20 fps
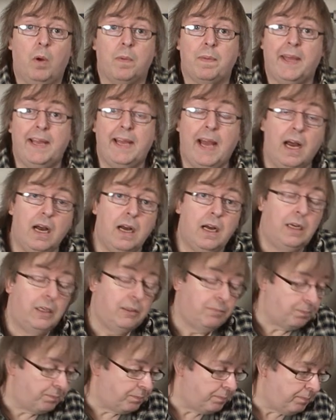what they
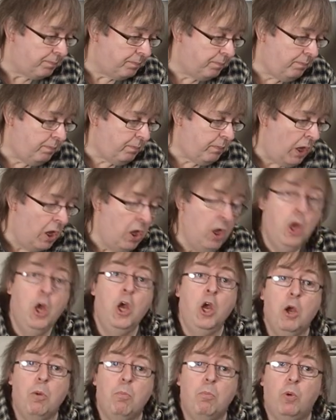are,
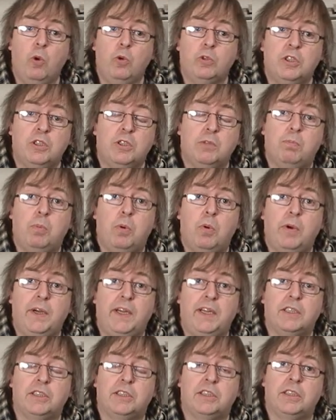more to the
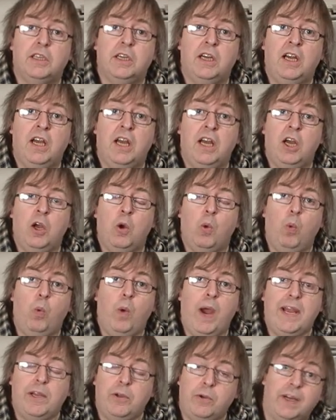point
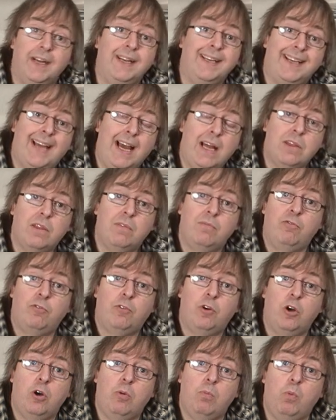where you can get them
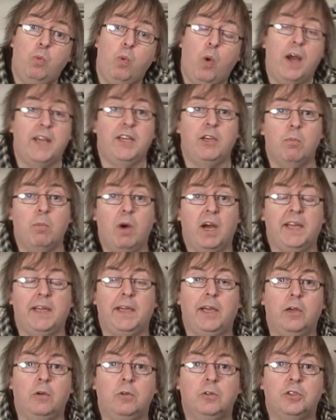from, why you
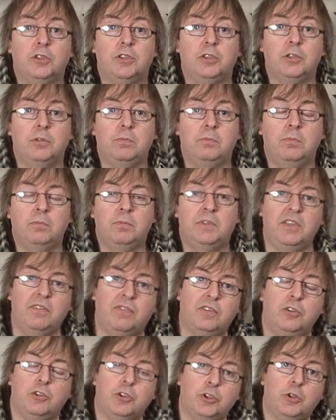might use them,
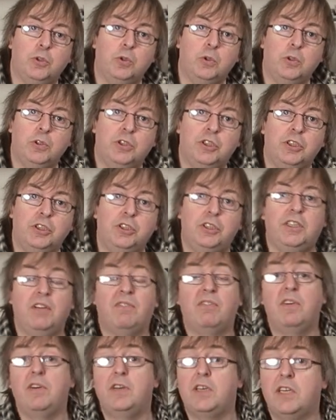different sources,
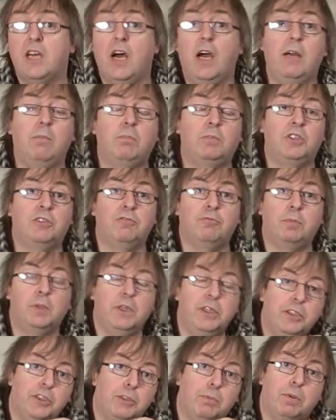different types of
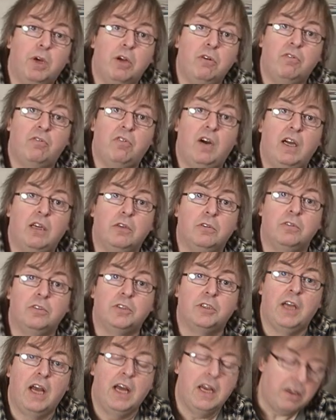printer
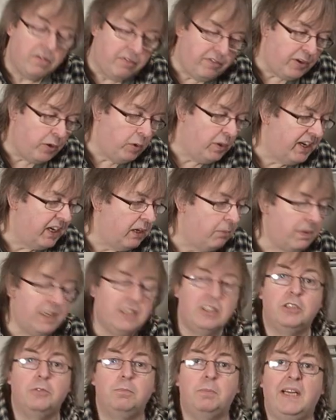profiles, and a few little
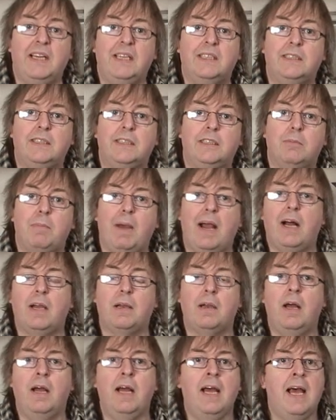bits and pieces about